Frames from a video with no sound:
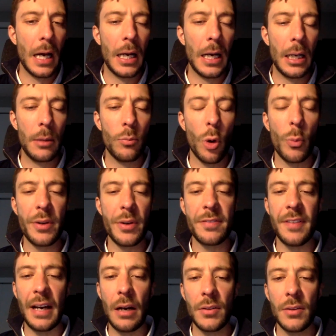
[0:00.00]
Um, what we
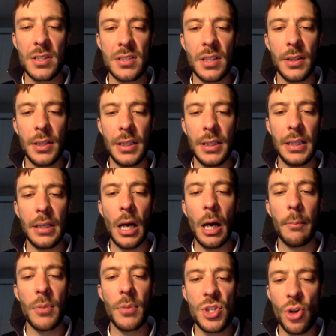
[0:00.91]
found is that the
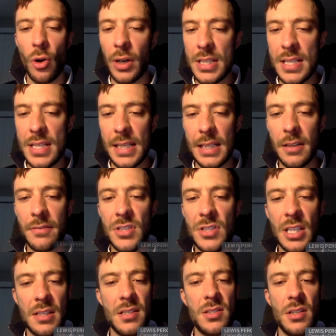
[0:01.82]
uh, majority of
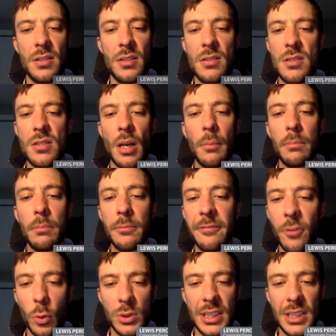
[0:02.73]
citizens, some
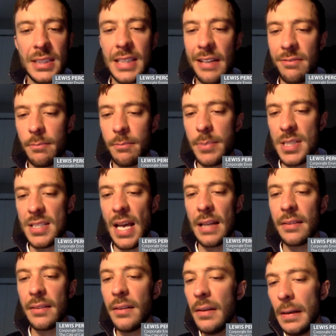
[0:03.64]
forty-seven
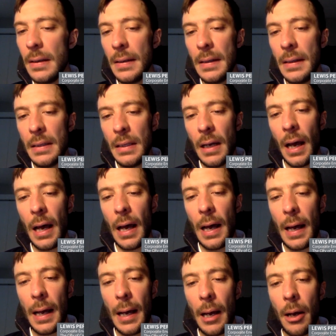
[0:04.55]
percent,
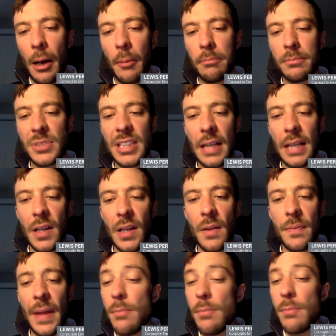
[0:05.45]
um said
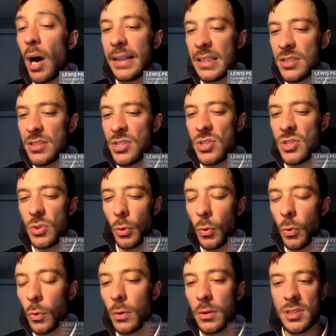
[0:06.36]
that they might
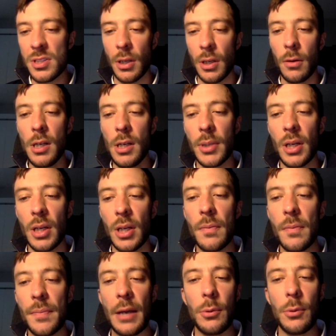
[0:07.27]
install solar,
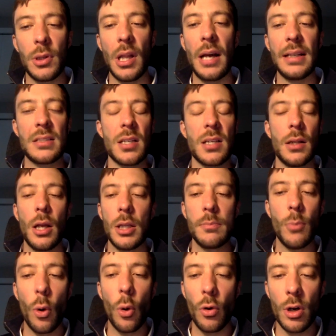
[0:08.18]
but they would like to
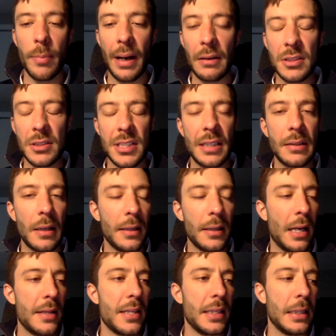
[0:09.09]
learn more about it.
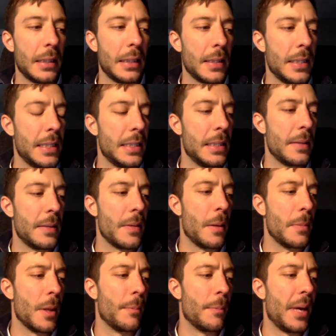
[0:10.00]
And I think the
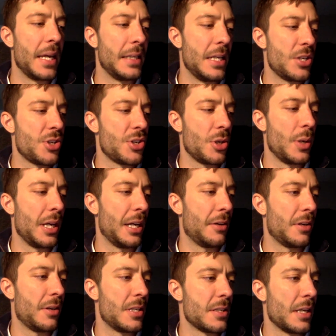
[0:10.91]
the, the main issue
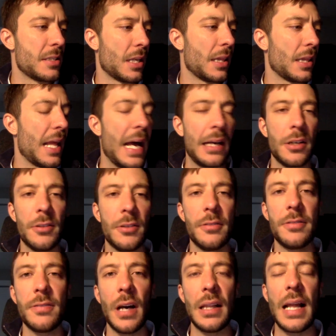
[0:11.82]
here is, is a lack
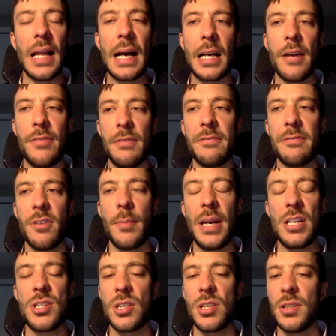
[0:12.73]
of a lack of
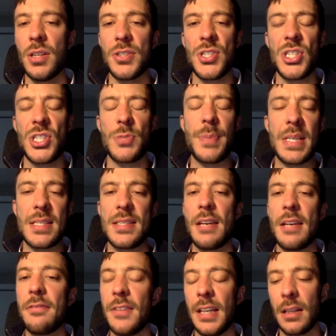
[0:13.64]
information that's
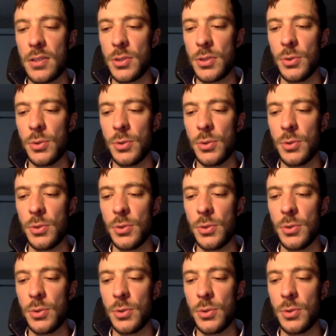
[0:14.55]
specific